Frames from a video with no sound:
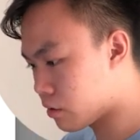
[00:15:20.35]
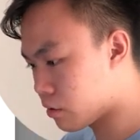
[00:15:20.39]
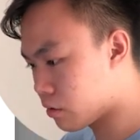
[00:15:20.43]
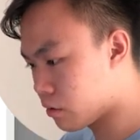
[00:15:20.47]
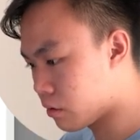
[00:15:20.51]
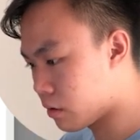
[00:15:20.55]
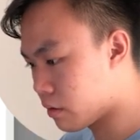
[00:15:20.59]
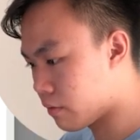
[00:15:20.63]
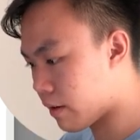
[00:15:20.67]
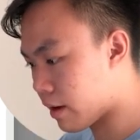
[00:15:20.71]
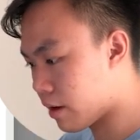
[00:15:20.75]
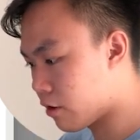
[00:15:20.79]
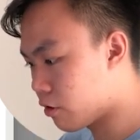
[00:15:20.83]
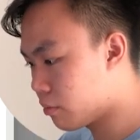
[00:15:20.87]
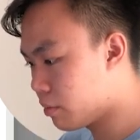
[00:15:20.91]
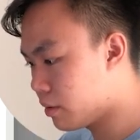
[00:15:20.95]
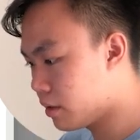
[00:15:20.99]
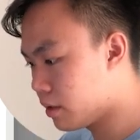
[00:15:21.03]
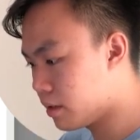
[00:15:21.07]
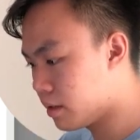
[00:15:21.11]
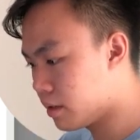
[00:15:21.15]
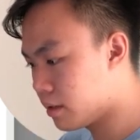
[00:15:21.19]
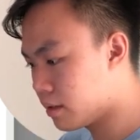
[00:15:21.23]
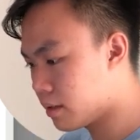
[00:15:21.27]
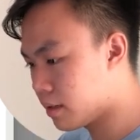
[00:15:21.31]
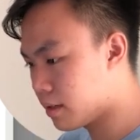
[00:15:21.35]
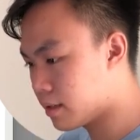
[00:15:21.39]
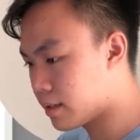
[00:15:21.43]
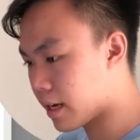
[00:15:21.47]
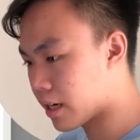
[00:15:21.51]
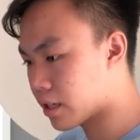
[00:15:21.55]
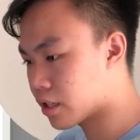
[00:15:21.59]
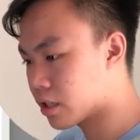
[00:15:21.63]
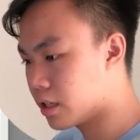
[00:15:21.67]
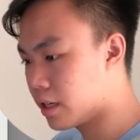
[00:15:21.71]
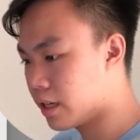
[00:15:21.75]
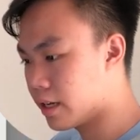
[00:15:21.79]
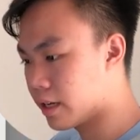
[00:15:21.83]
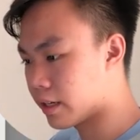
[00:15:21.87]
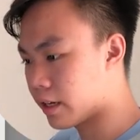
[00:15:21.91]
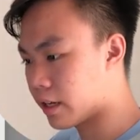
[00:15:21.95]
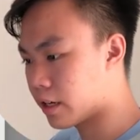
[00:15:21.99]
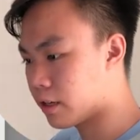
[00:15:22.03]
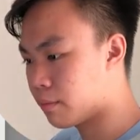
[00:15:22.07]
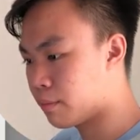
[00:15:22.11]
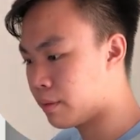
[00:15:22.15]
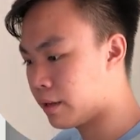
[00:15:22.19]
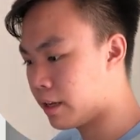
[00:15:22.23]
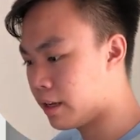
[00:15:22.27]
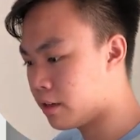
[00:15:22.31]
so if I open this, it's actually
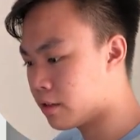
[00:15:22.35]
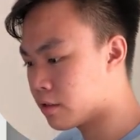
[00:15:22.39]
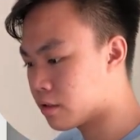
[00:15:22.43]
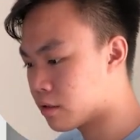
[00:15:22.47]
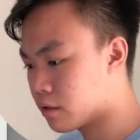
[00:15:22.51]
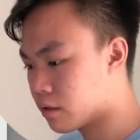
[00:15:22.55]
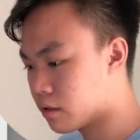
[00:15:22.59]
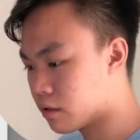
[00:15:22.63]
another page,